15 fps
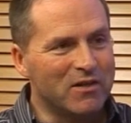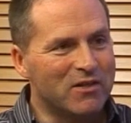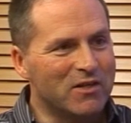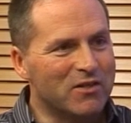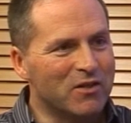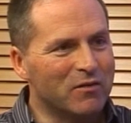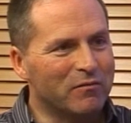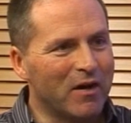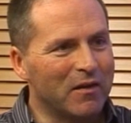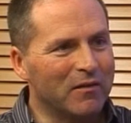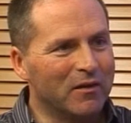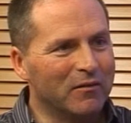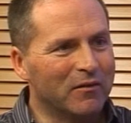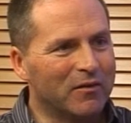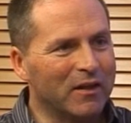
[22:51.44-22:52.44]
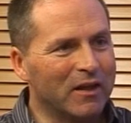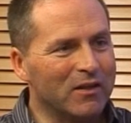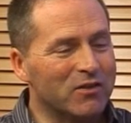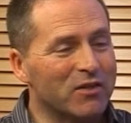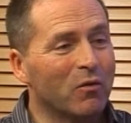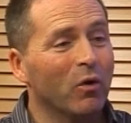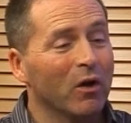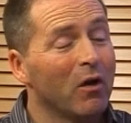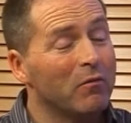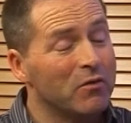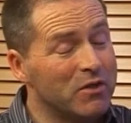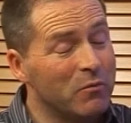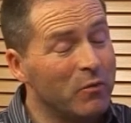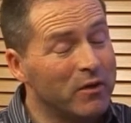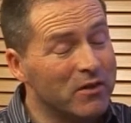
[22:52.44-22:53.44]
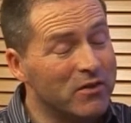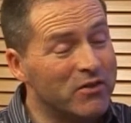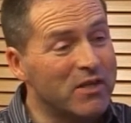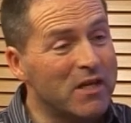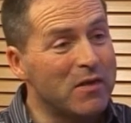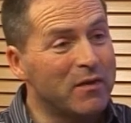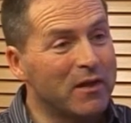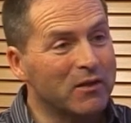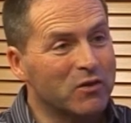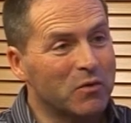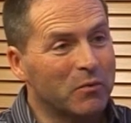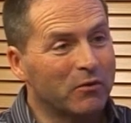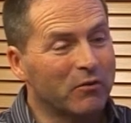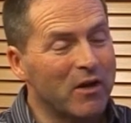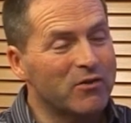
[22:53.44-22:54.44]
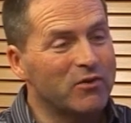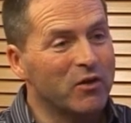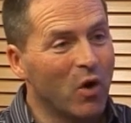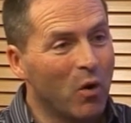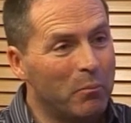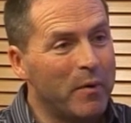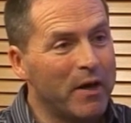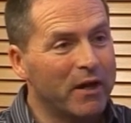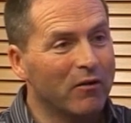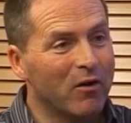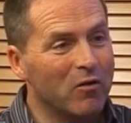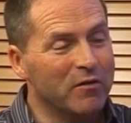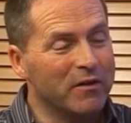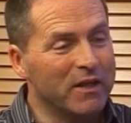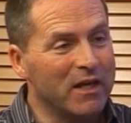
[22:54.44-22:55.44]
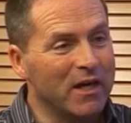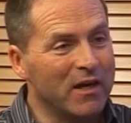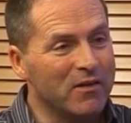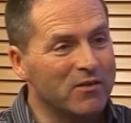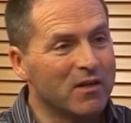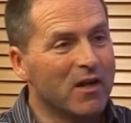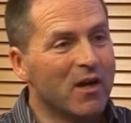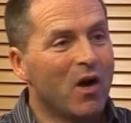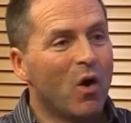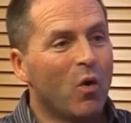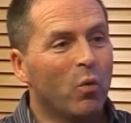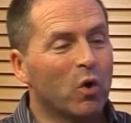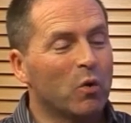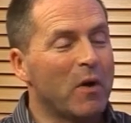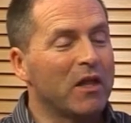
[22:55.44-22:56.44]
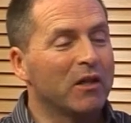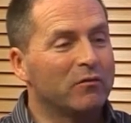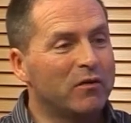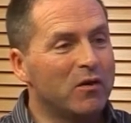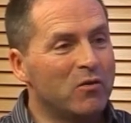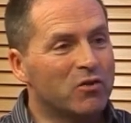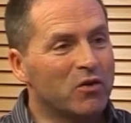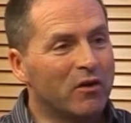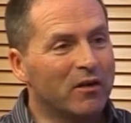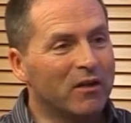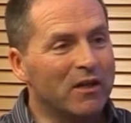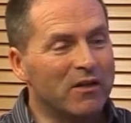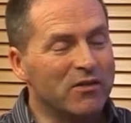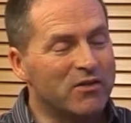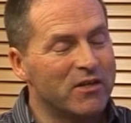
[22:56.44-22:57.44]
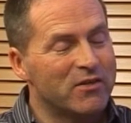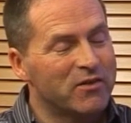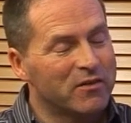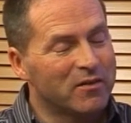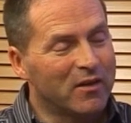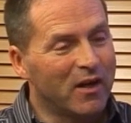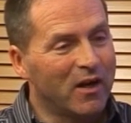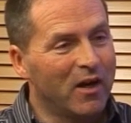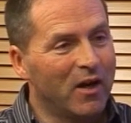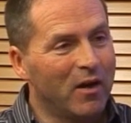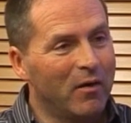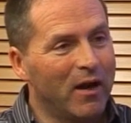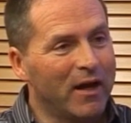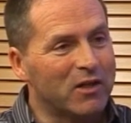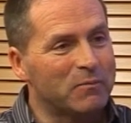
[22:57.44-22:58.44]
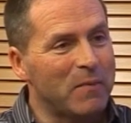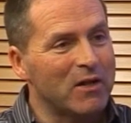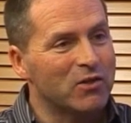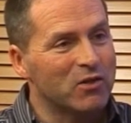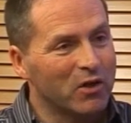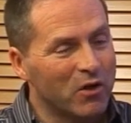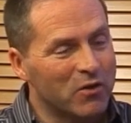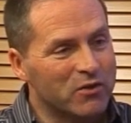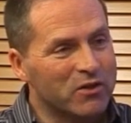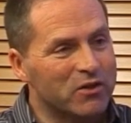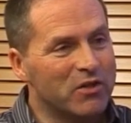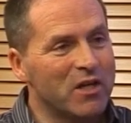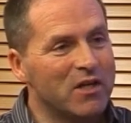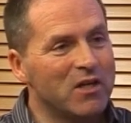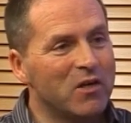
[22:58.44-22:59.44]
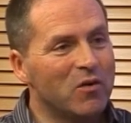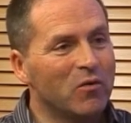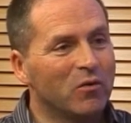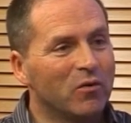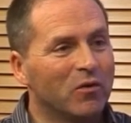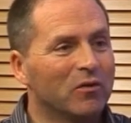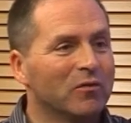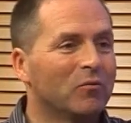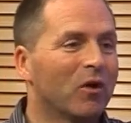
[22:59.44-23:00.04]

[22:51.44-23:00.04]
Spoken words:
hinted to the fact that things, well, obviously we can see things have progressed, you got bigger over the years. What about the future? Is this expansion going to continue, or